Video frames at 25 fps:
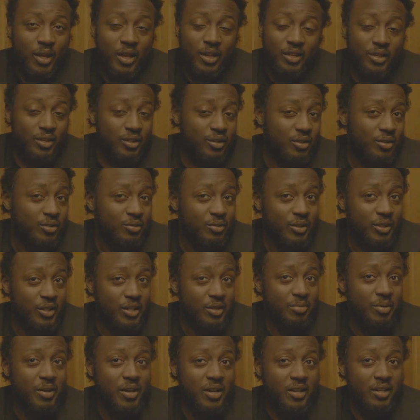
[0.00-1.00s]
They just want to
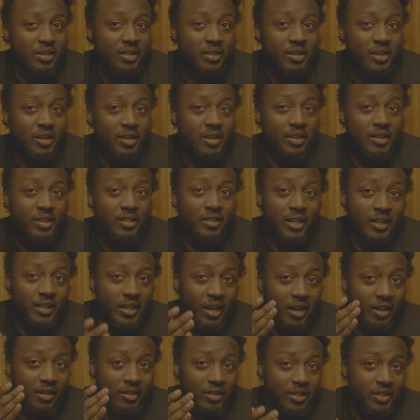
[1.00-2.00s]
get paid. They're
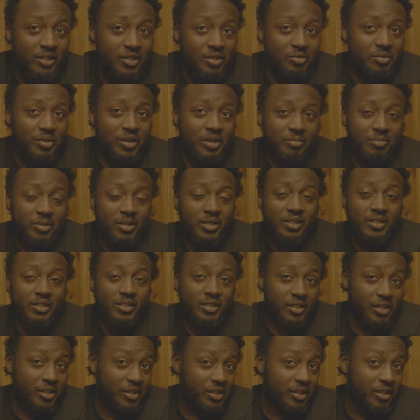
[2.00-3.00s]
not gonna let you in. Plus,
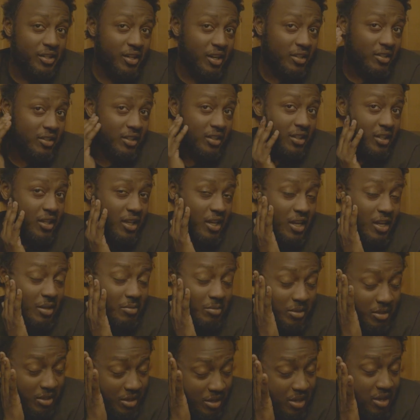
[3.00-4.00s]
security guards at the game.